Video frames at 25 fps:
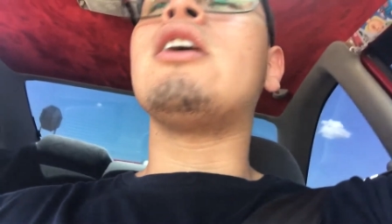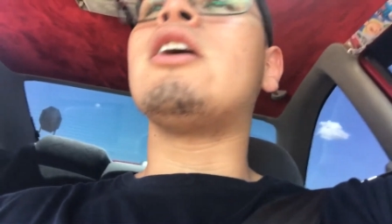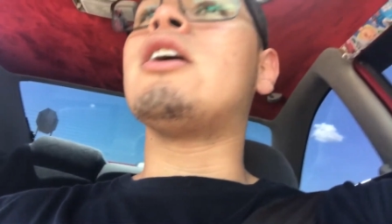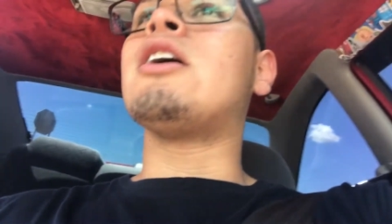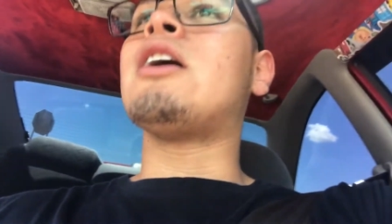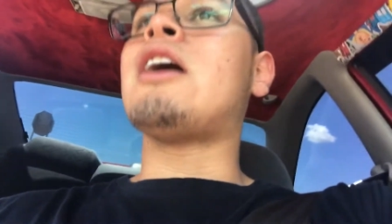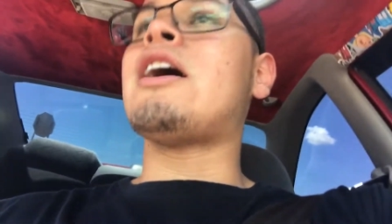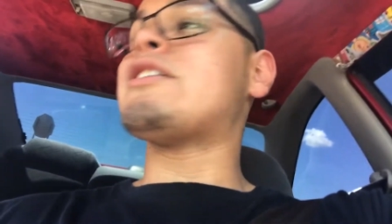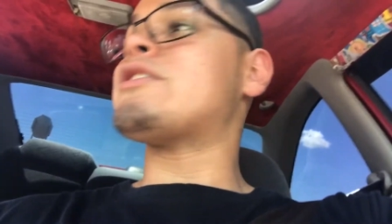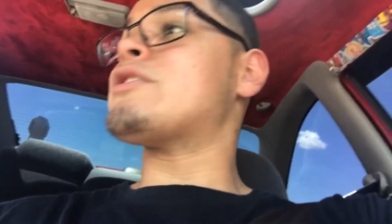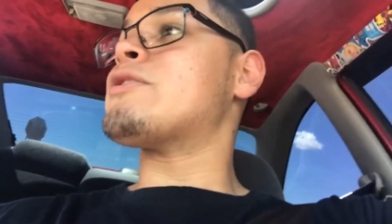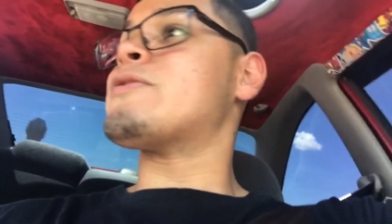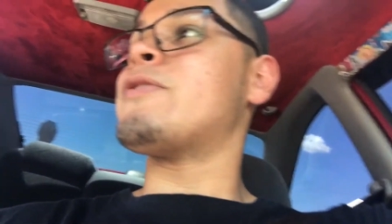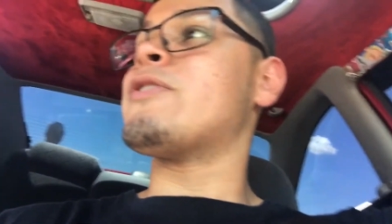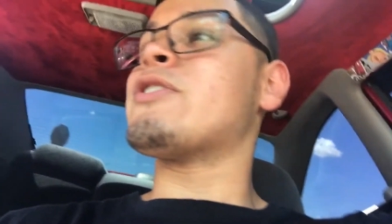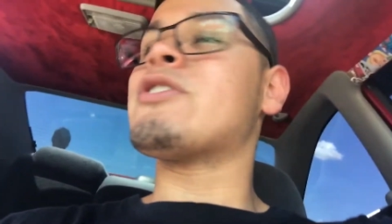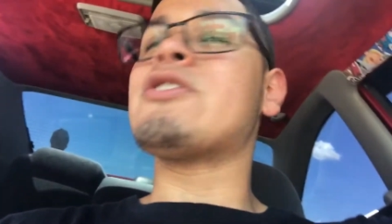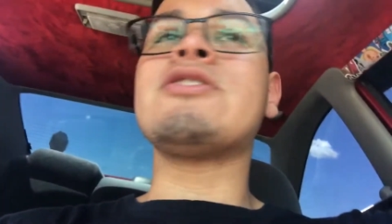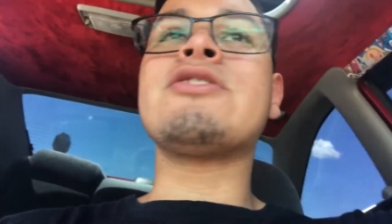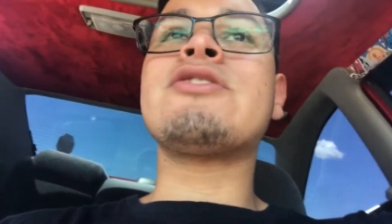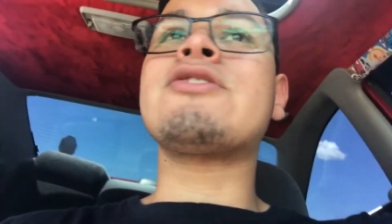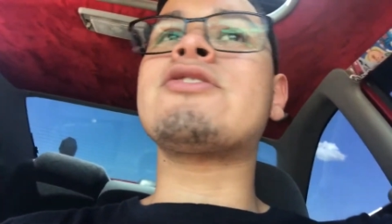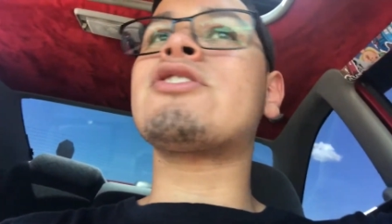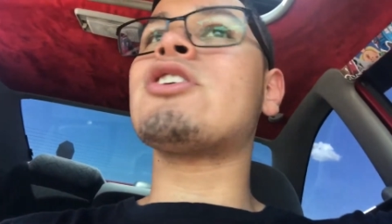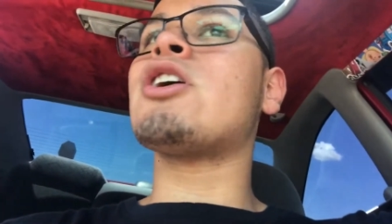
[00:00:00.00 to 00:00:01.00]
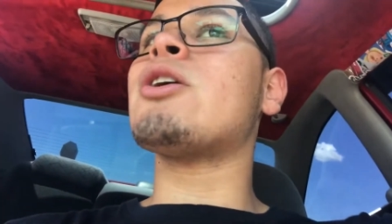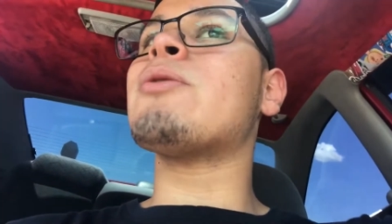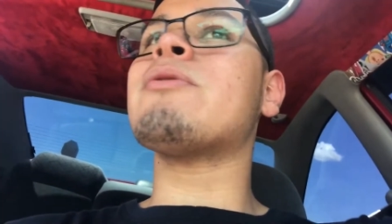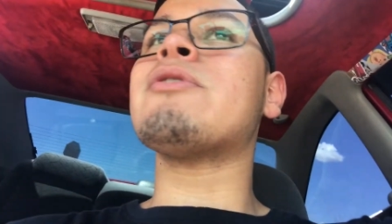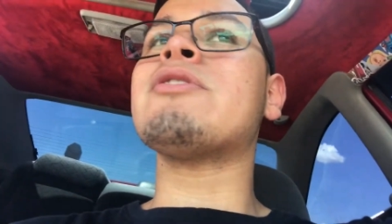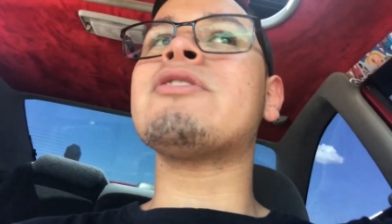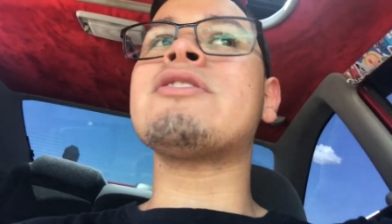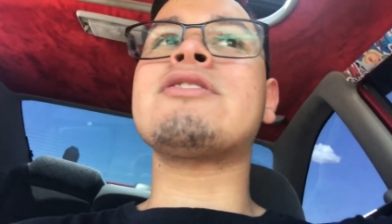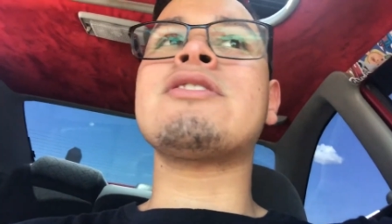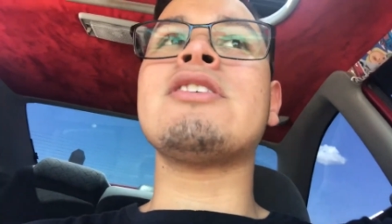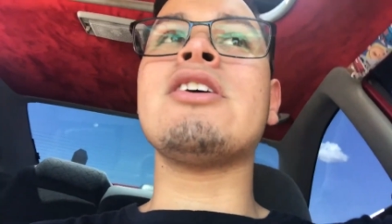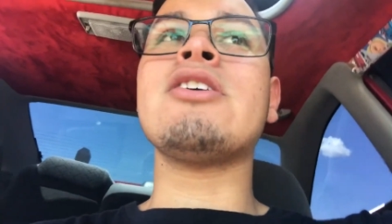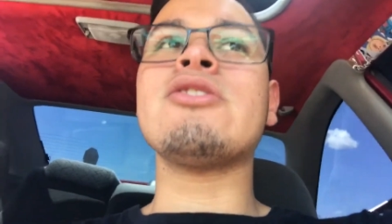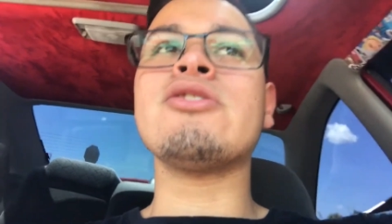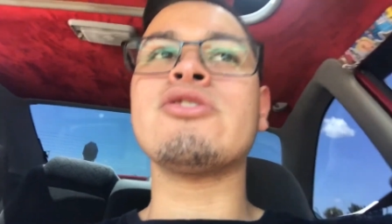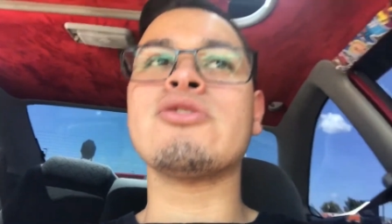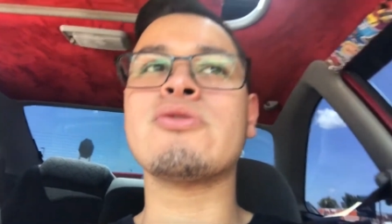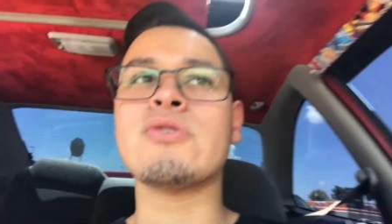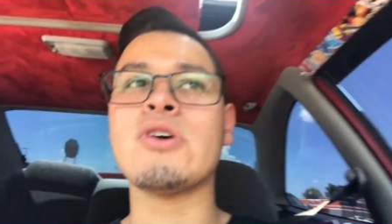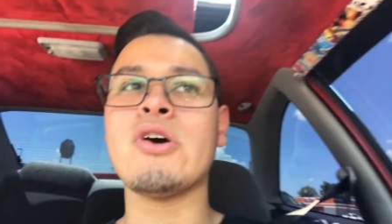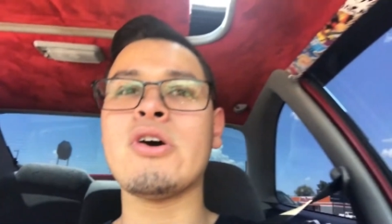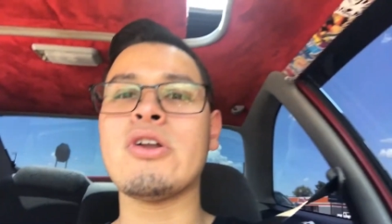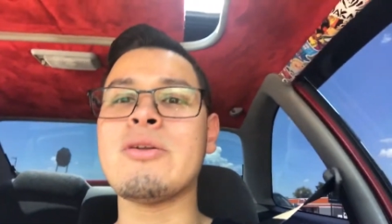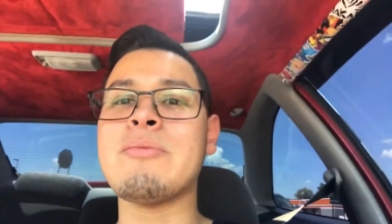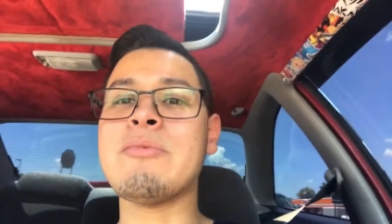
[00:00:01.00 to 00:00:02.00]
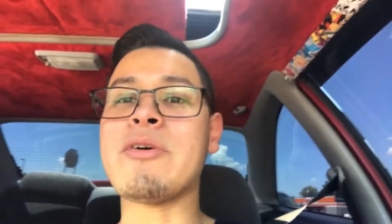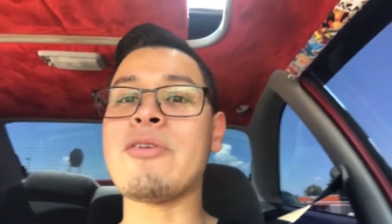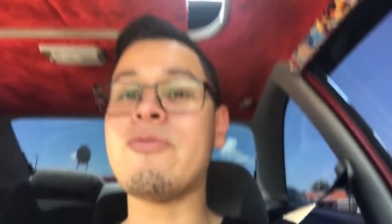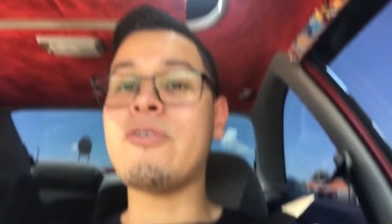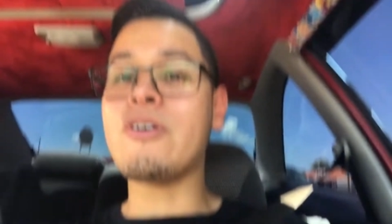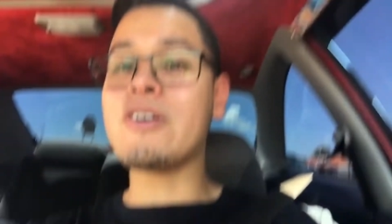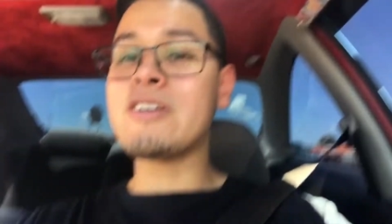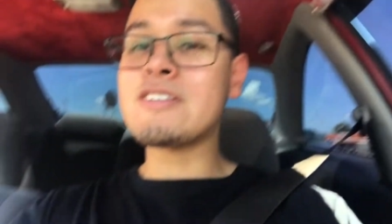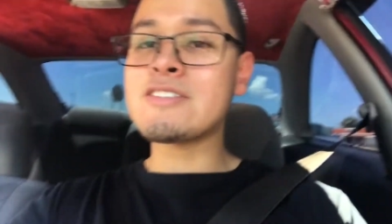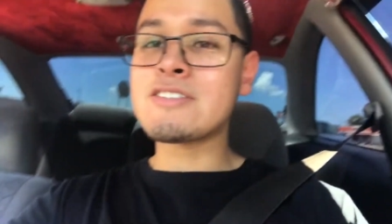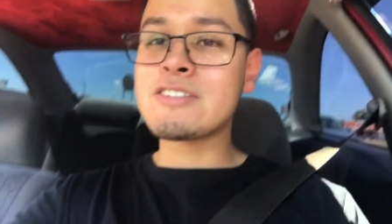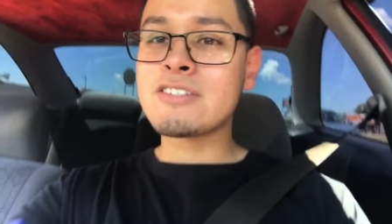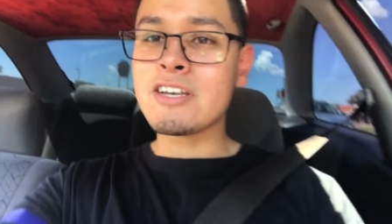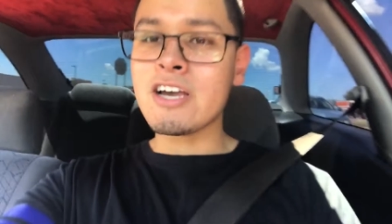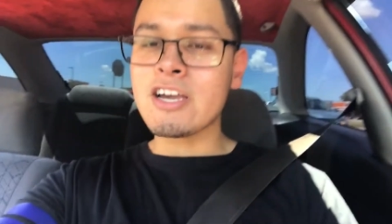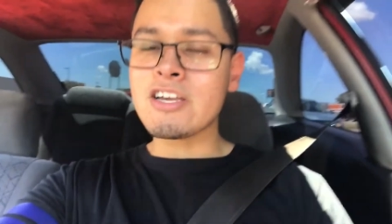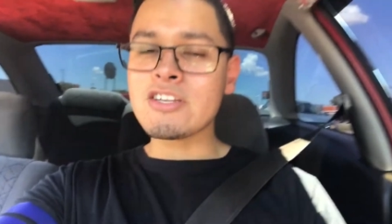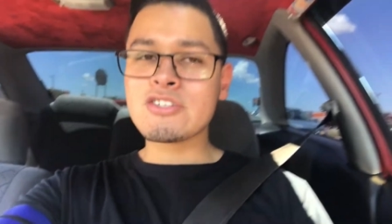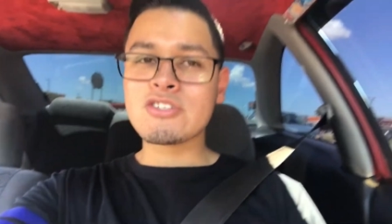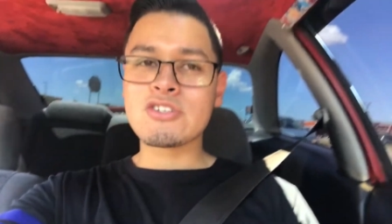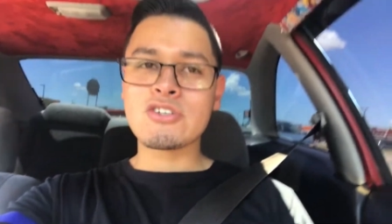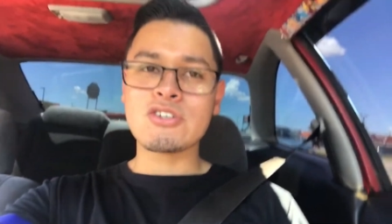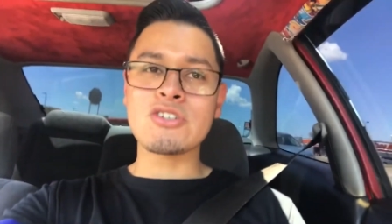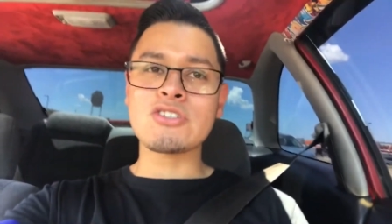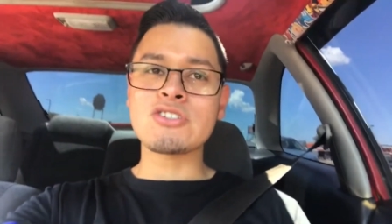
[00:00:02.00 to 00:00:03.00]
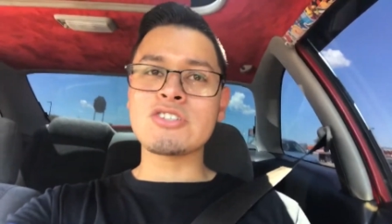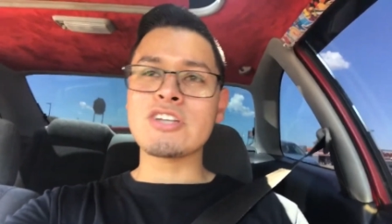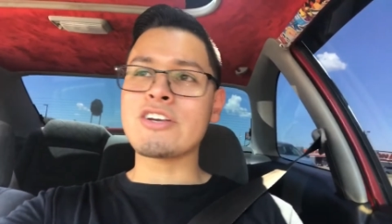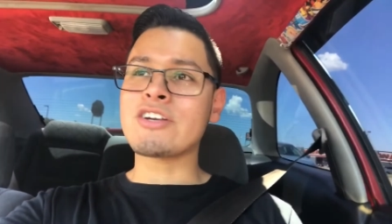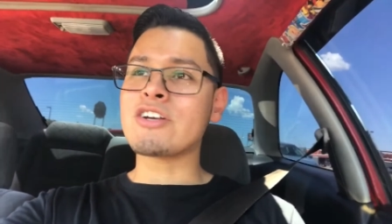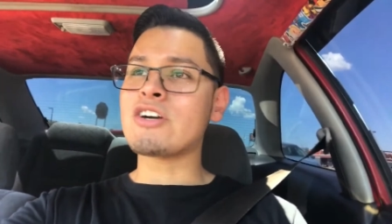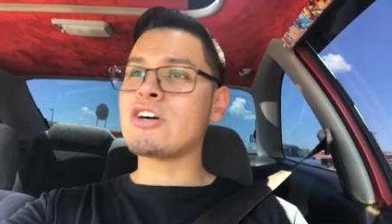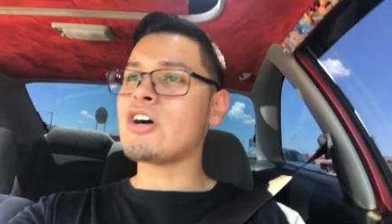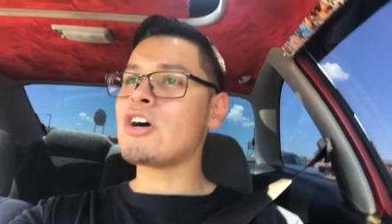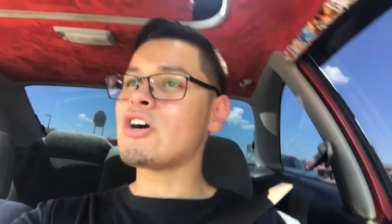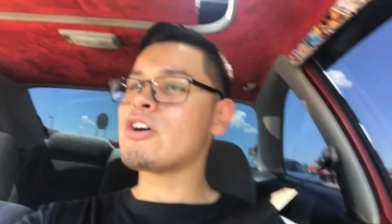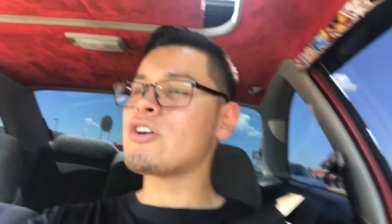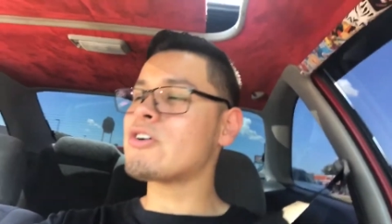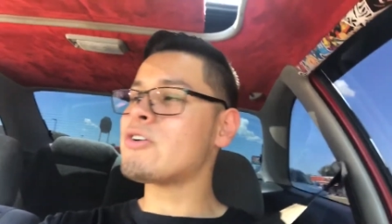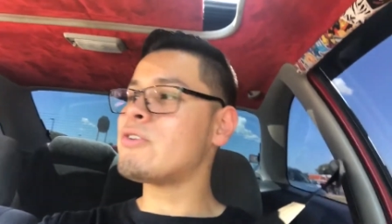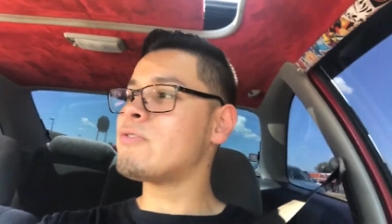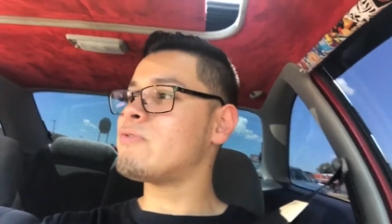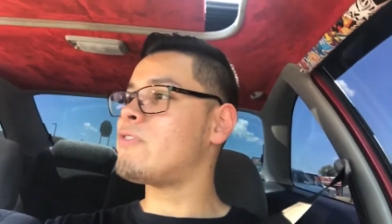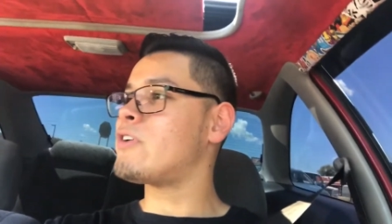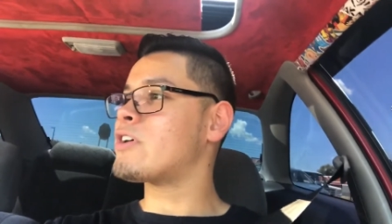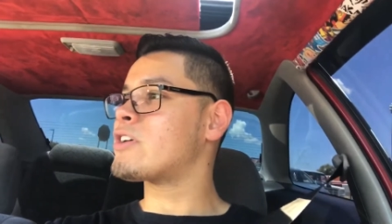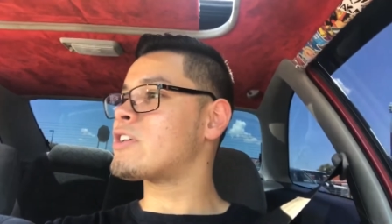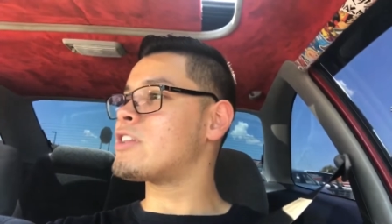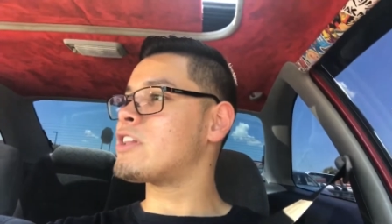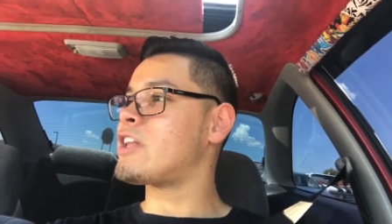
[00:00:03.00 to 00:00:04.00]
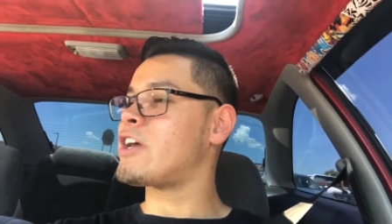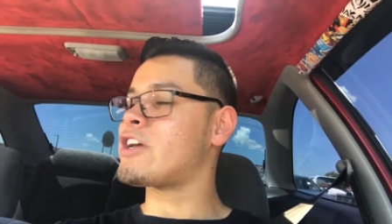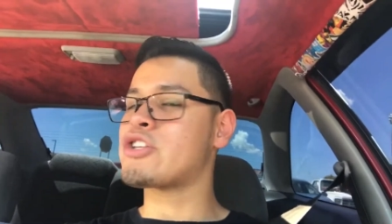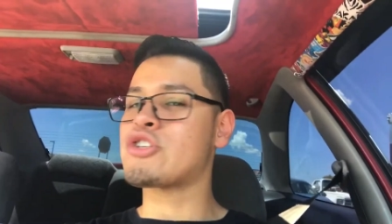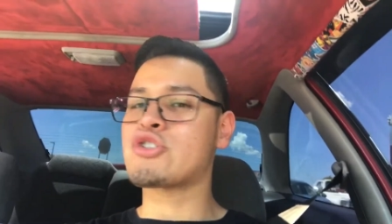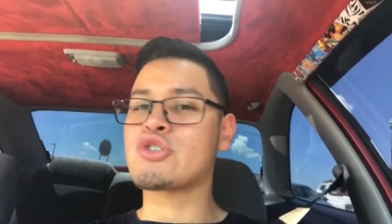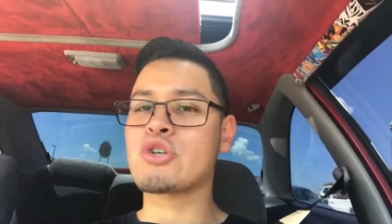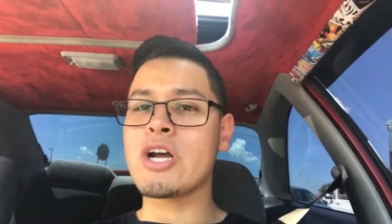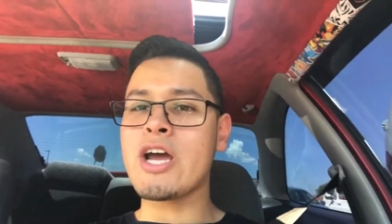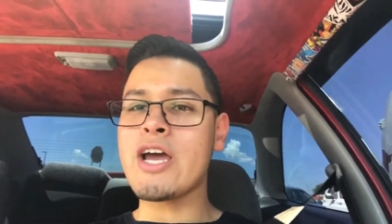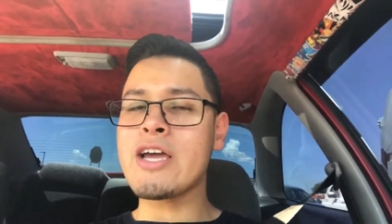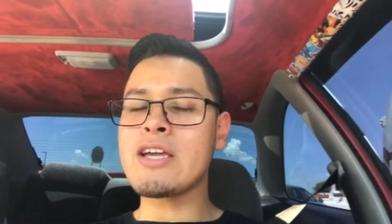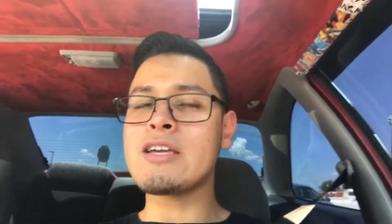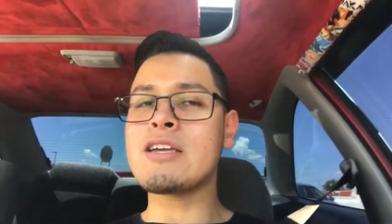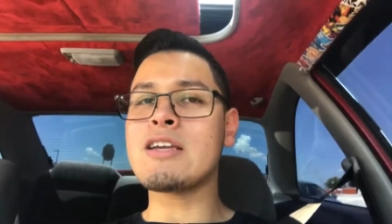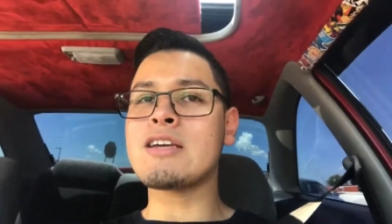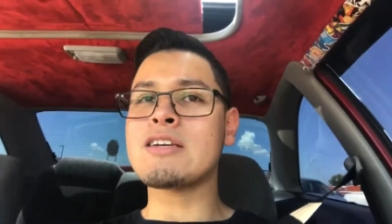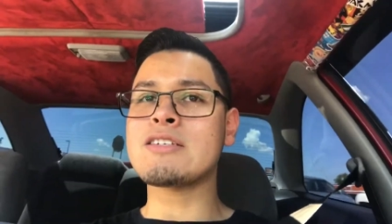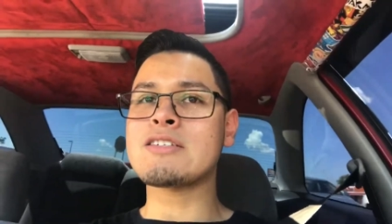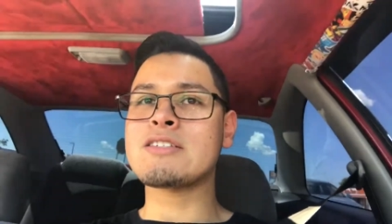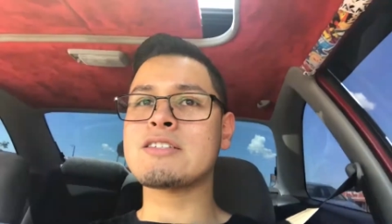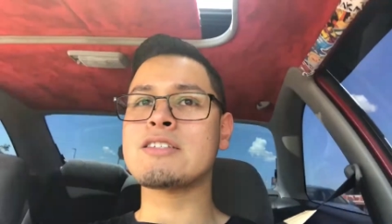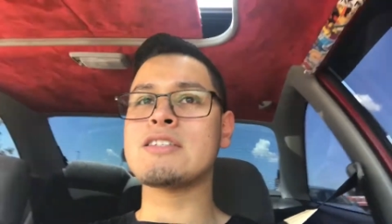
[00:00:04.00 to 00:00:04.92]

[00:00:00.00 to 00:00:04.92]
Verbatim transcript: I just fucking stuck on the side of the road and my fucking side skirt's like all fucking like dragging and